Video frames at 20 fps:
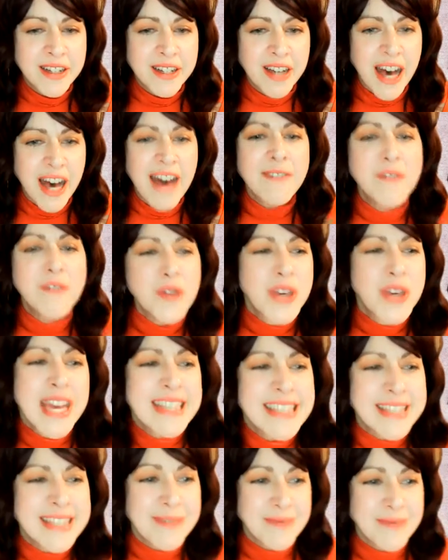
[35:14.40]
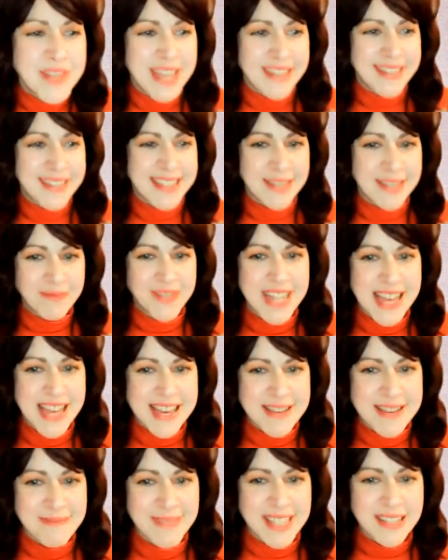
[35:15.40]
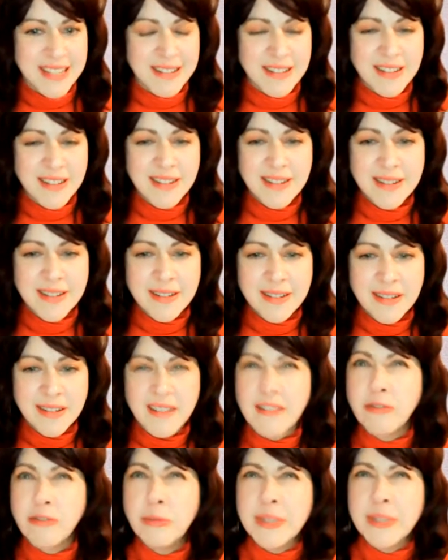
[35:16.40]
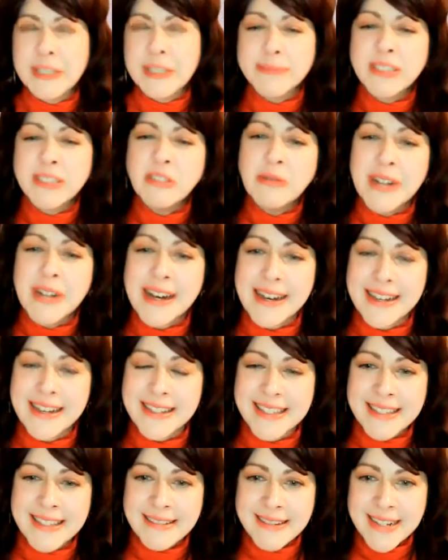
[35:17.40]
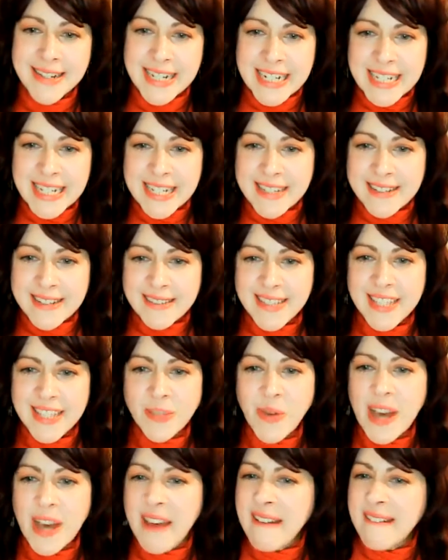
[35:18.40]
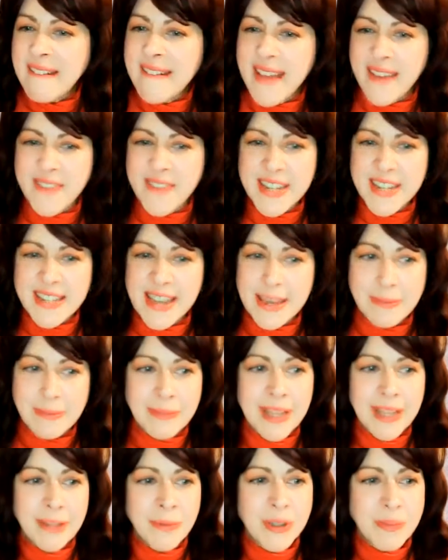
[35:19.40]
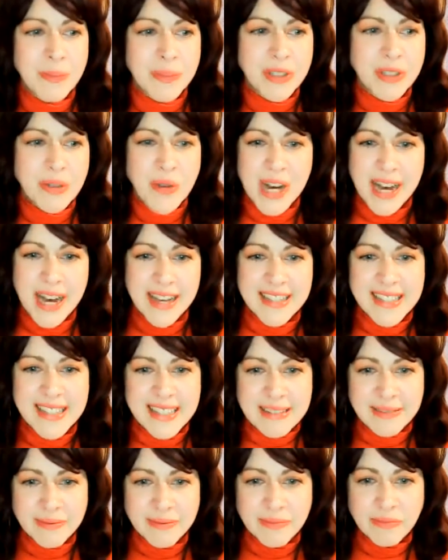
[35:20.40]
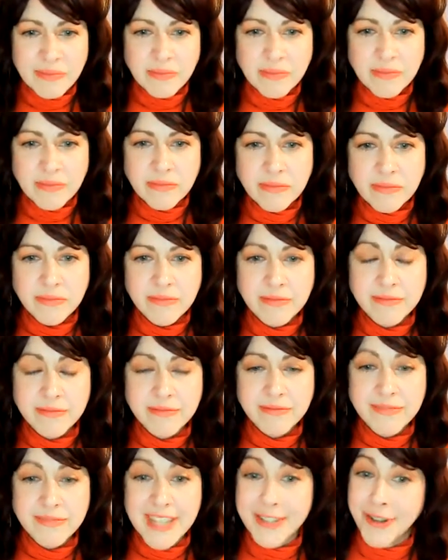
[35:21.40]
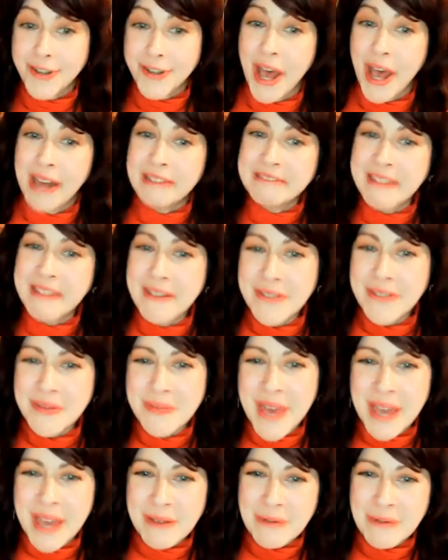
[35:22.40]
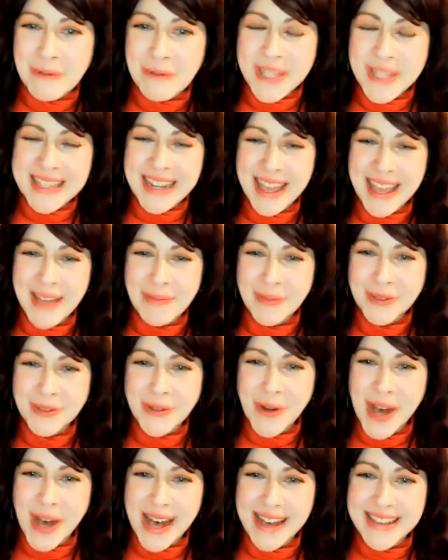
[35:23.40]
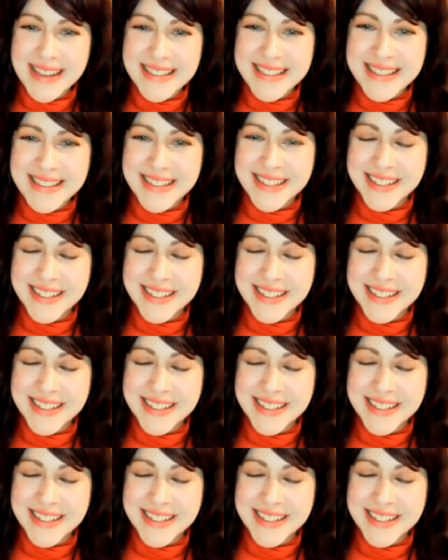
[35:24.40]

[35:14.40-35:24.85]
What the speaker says: I forget some things sometimes. Oh, but the blue eyes. That's why I never date men with blue eyes. I tried to love a man once that had blue eyes.